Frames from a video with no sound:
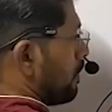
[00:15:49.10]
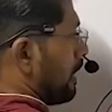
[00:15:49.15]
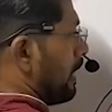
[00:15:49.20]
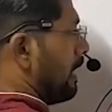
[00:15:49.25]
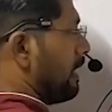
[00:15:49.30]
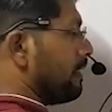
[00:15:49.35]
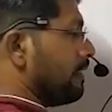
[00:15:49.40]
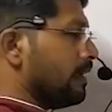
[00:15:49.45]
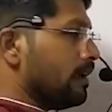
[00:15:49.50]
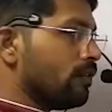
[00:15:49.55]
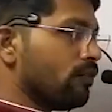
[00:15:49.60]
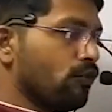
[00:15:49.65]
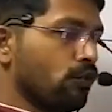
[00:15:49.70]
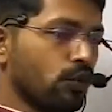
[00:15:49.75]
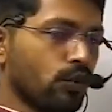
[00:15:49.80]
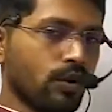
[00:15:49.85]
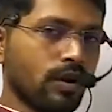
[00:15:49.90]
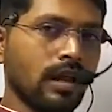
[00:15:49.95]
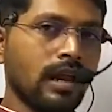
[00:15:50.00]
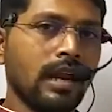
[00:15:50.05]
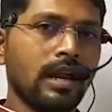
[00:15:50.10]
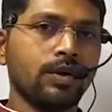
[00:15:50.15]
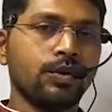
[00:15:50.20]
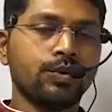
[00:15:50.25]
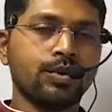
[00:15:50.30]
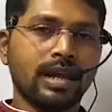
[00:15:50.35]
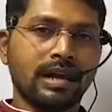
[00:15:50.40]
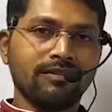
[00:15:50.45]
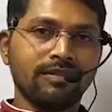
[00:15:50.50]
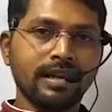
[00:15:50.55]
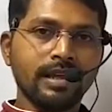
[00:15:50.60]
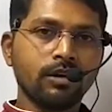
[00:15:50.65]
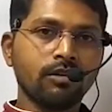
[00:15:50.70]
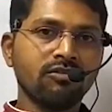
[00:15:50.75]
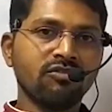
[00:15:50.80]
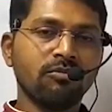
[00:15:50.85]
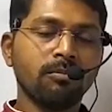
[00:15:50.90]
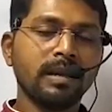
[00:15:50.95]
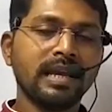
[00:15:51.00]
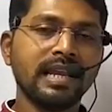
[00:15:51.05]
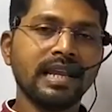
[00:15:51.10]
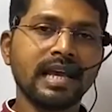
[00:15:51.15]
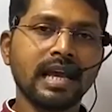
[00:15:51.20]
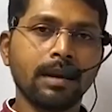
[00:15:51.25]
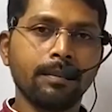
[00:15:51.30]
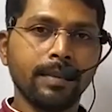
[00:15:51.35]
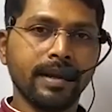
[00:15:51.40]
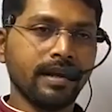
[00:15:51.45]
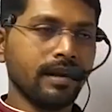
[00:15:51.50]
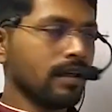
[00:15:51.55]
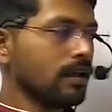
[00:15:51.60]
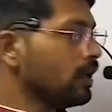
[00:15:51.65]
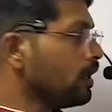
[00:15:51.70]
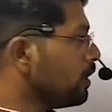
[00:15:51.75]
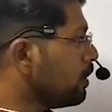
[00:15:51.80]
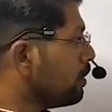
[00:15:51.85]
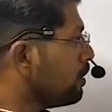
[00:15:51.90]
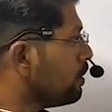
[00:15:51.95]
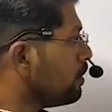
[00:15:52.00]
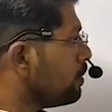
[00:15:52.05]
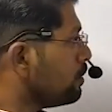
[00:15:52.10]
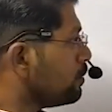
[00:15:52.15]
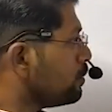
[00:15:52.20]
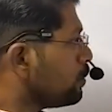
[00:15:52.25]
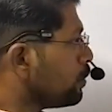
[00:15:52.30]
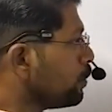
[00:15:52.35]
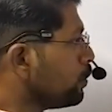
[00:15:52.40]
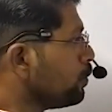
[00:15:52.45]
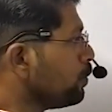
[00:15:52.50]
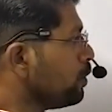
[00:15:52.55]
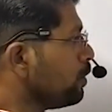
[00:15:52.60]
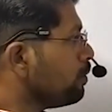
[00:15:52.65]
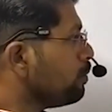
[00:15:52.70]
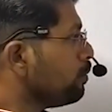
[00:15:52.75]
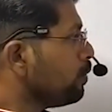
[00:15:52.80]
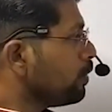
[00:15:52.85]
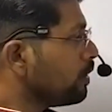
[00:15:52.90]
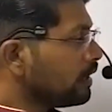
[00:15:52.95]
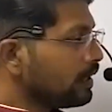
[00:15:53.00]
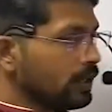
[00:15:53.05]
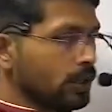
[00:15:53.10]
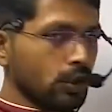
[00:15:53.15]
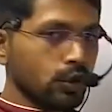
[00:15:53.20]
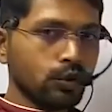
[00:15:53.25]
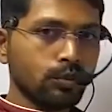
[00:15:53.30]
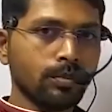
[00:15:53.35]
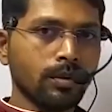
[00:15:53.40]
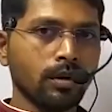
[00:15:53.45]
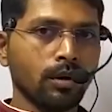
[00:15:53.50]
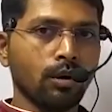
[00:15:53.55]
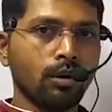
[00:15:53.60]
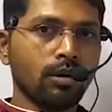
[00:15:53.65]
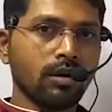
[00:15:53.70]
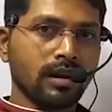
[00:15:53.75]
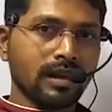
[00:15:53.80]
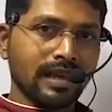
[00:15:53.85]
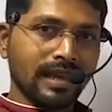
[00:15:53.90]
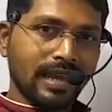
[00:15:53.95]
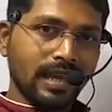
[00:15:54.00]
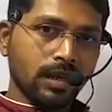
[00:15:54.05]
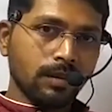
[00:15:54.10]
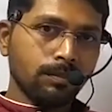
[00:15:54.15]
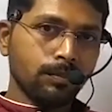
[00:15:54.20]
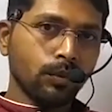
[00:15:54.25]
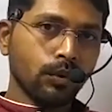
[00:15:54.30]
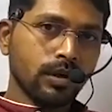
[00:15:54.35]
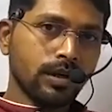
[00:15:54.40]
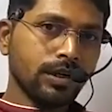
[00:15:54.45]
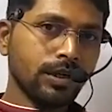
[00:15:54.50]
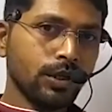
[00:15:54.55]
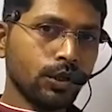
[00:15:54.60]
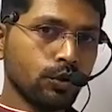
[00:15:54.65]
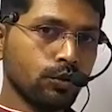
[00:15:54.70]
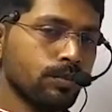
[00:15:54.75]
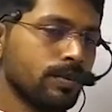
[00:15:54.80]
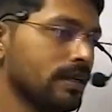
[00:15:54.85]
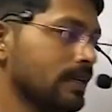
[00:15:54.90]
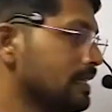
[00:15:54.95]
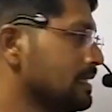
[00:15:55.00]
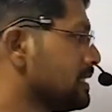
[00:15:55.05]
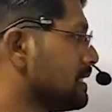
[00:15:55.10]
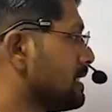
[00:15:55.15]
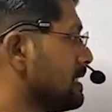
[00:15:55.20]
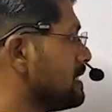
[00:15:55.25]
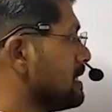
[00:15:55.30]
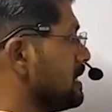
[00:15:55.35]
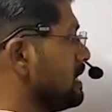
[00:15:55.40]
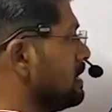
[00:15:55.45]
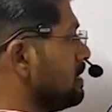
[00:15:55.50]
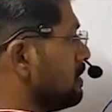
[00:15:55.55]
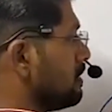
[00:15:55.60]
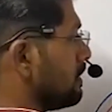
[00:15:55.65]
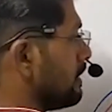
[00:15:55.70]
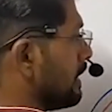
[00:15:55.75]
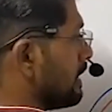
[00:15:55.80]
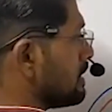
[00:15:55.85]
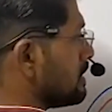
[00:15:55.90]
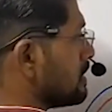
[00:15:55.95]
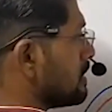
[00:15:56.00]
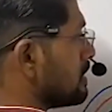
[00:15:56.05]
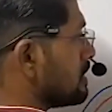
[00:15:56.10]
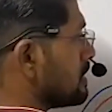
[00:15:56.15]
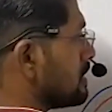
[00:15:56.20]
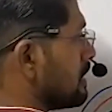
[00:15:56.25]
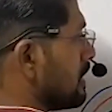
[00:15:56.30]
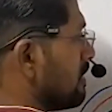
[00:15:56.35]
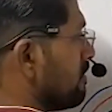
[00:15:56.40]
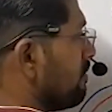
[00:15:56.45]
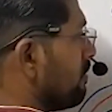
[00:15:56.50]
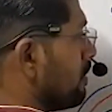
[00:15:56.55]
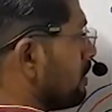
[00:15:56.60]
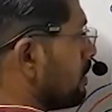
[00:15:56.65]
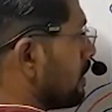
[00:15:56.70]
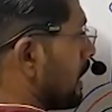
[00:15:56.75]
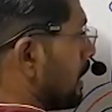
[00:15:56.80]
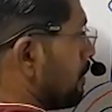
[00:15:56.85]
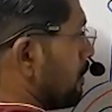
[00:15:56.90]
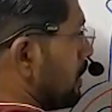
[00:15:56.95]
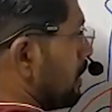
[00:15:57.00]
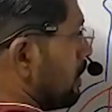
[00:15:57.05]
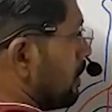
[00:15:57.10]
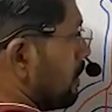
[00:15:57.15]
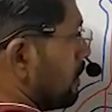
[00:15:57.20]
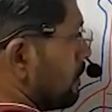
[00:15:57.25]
and therefore traveling of male gamete through pollen tube or in pollen tube is considered as siphonogamy,